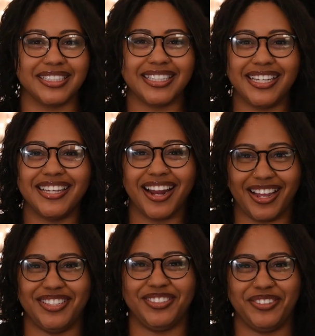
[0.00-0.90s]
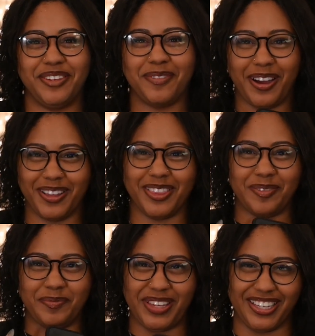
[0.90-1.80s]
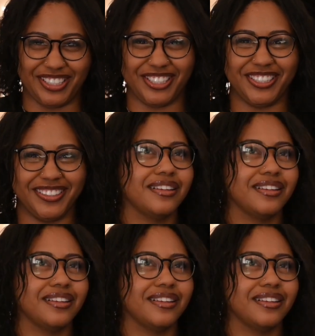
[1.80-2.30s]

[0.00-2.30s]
It's eat ice cream on the beach.